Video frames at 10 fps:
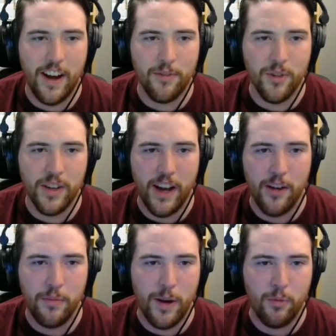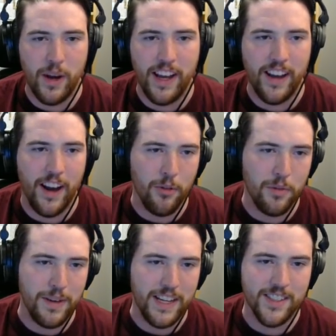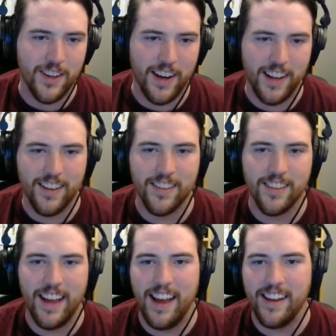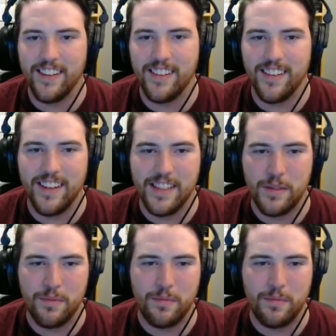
Everyone out of my way. I want to make sure I land this.